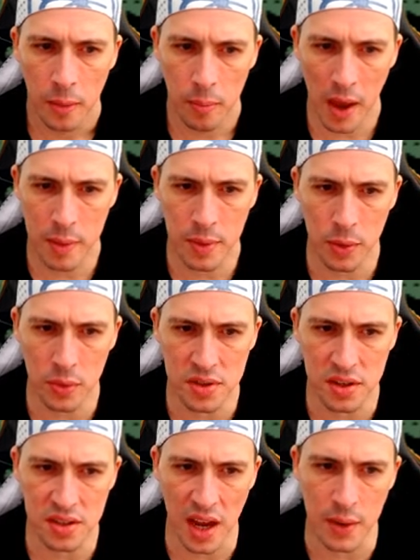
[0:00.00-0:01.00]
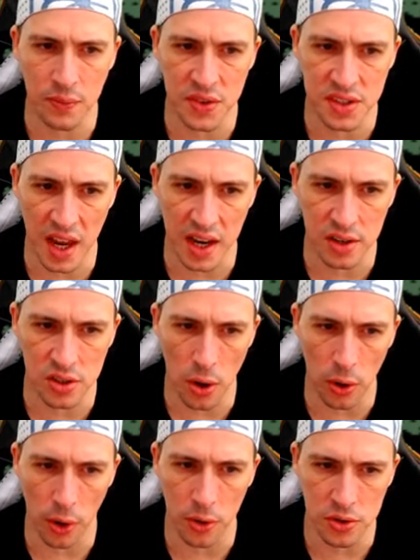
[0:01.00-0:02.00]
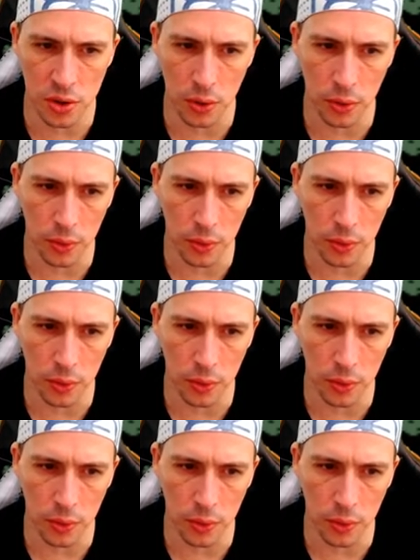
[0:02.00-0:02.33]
Maybe it was the same for Satan's Hollow too.